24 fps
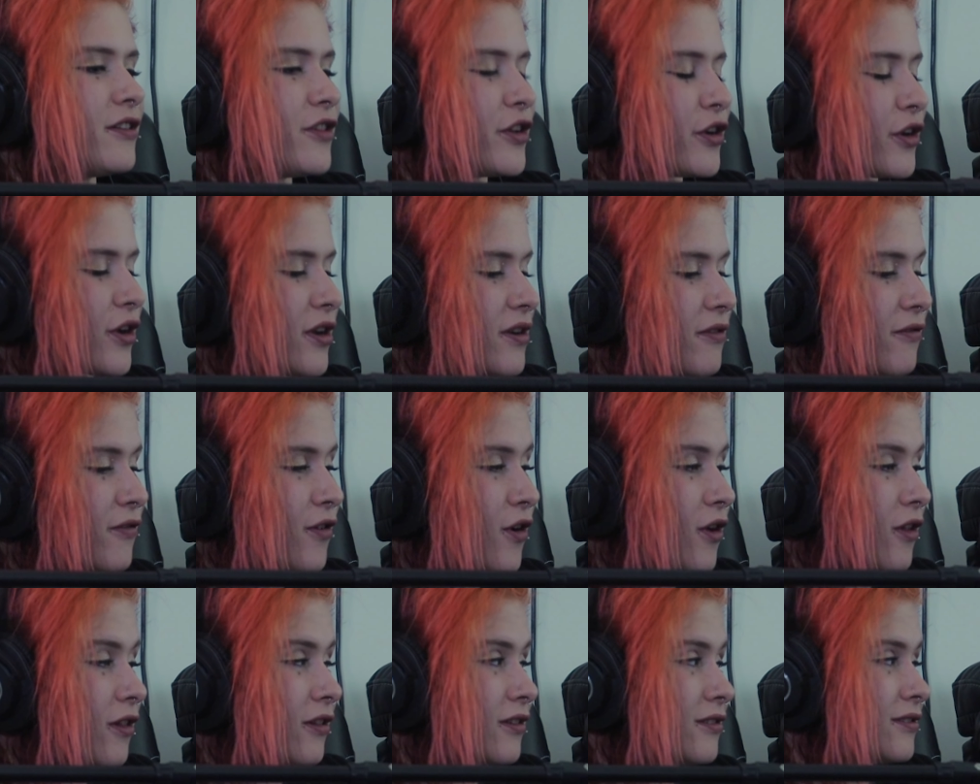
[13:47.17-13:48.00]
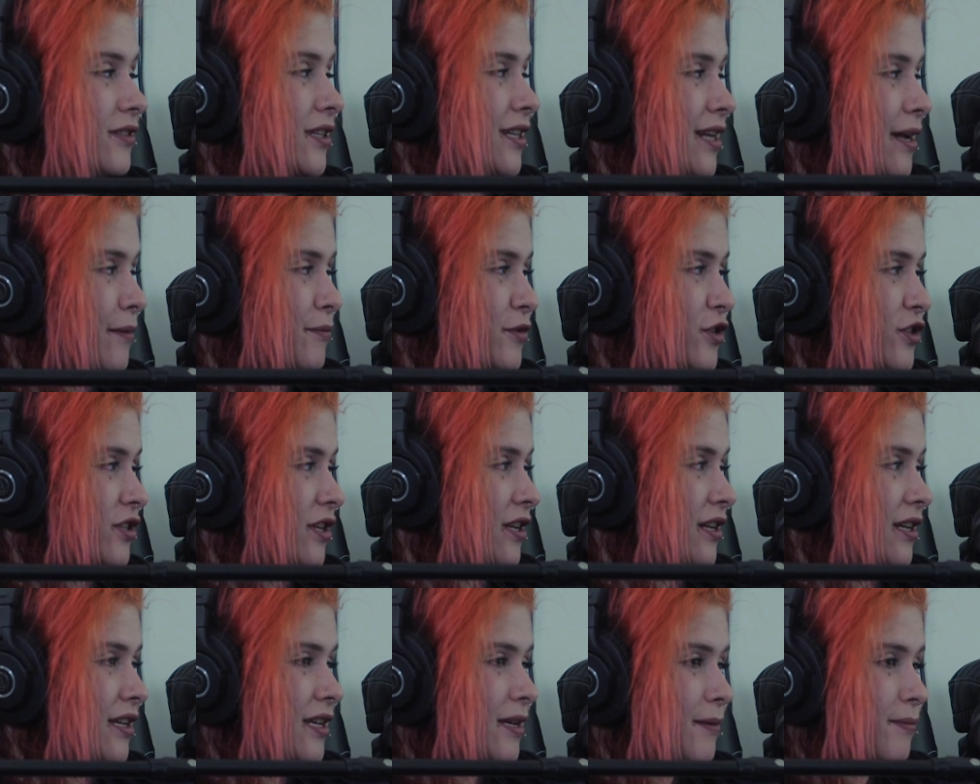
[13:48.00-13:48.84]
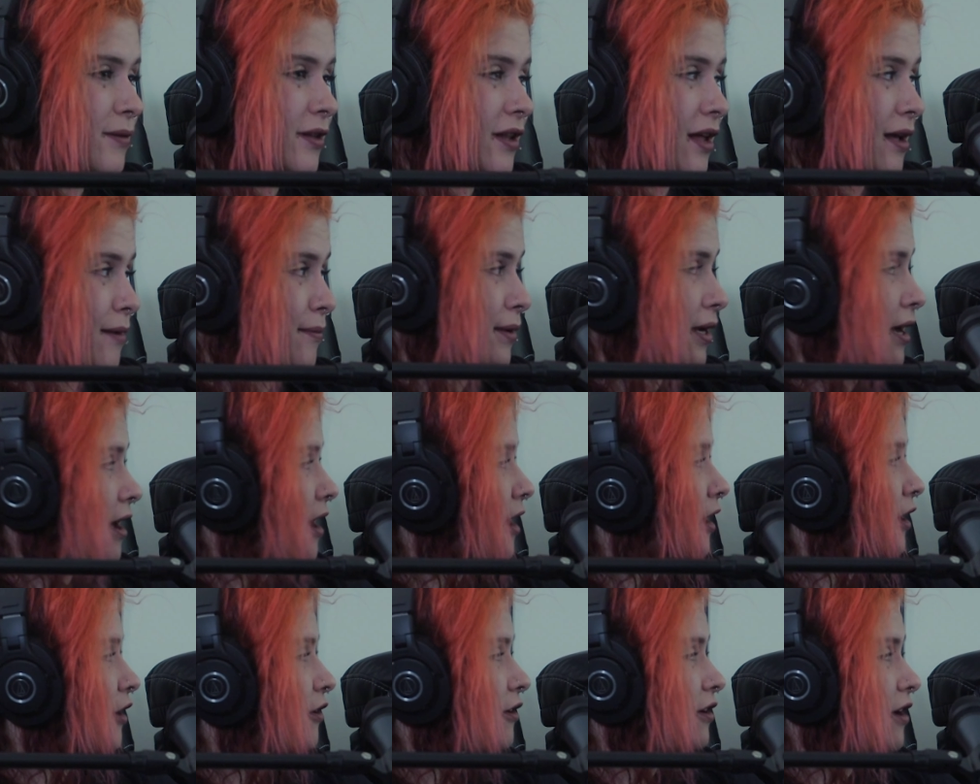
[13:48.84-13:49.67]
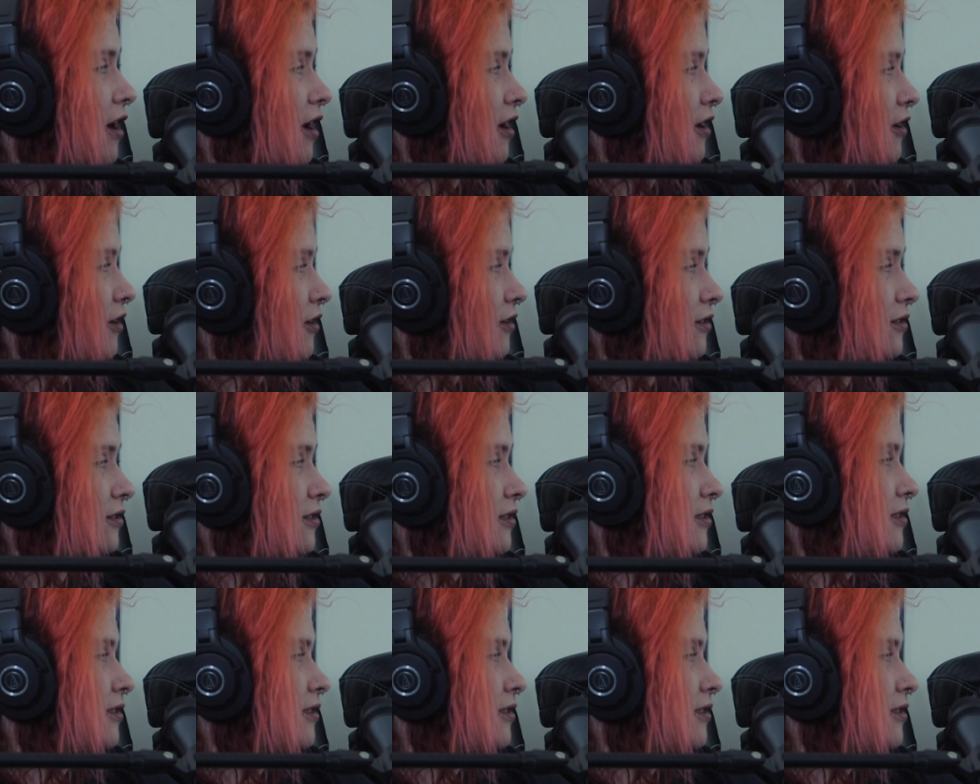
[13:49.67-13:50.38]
they're going to fall, and I'm just going to keep climbing higher and higher.